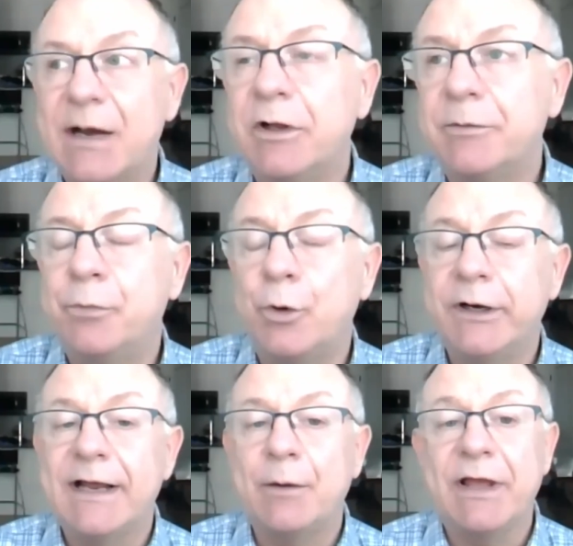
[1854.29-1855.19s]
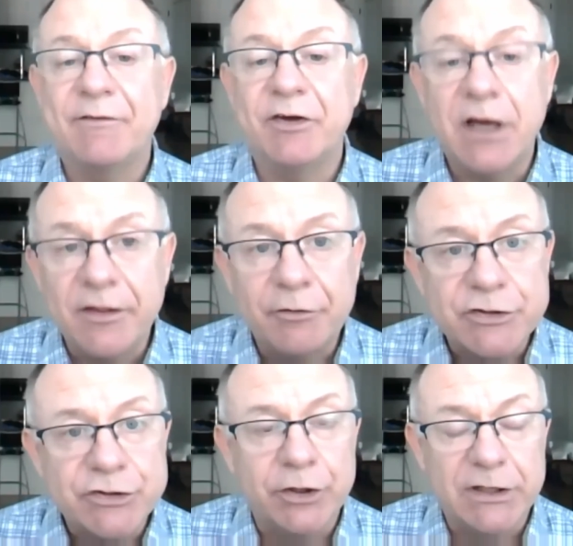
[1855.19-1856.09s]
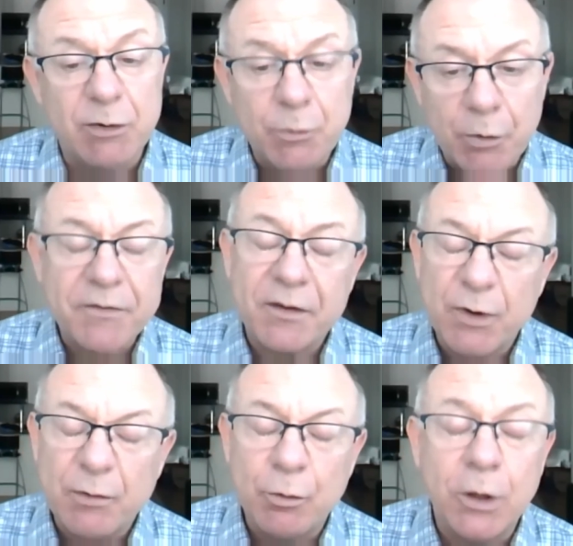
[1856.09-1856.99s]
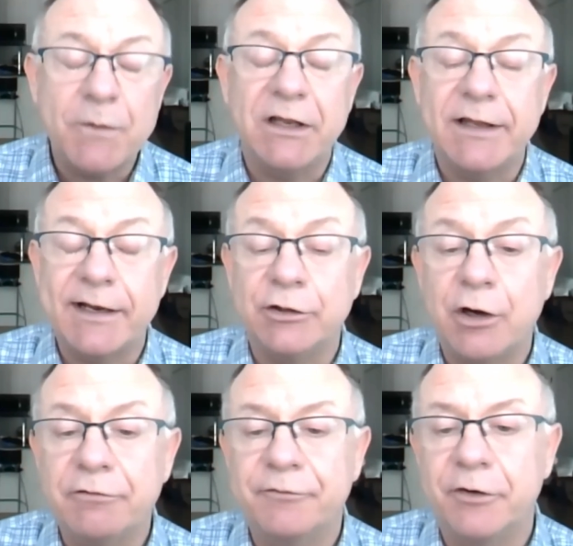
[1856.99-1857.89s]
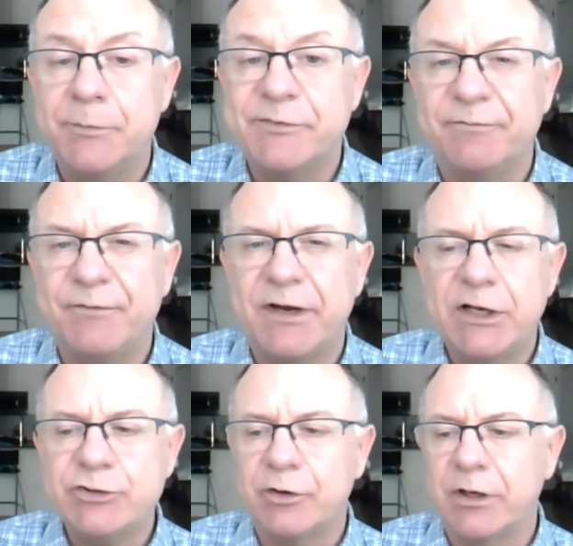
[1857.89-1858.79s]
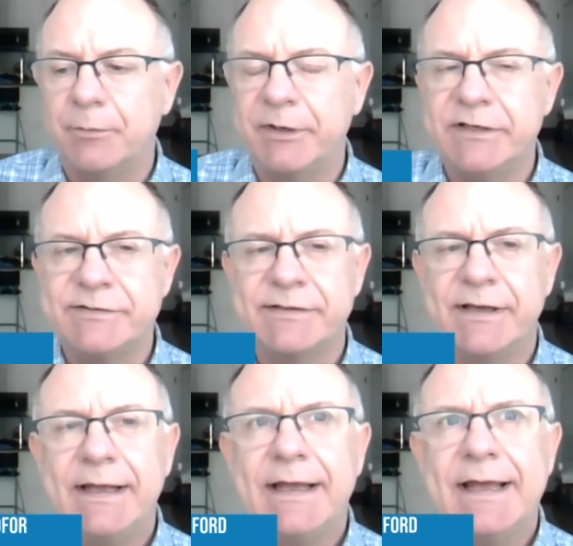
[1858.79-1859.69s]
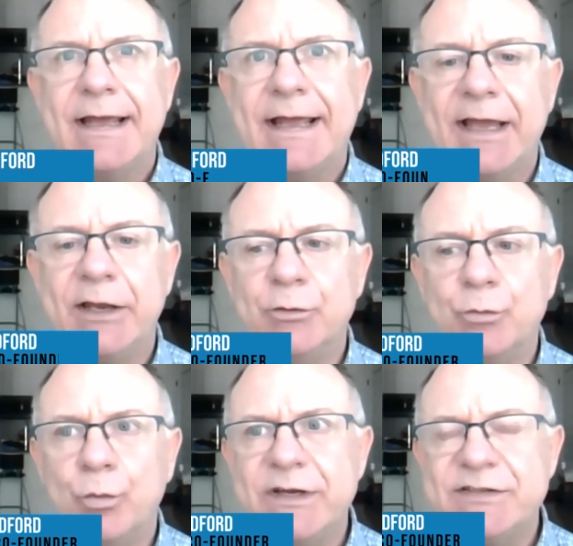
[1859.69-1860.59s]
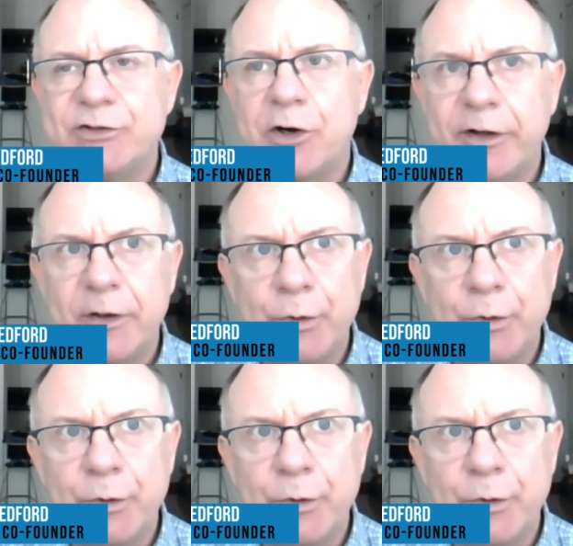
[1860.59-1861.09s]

will point out we have another attorney. We work with a, we work with a lot of law firms and financial companies, and we started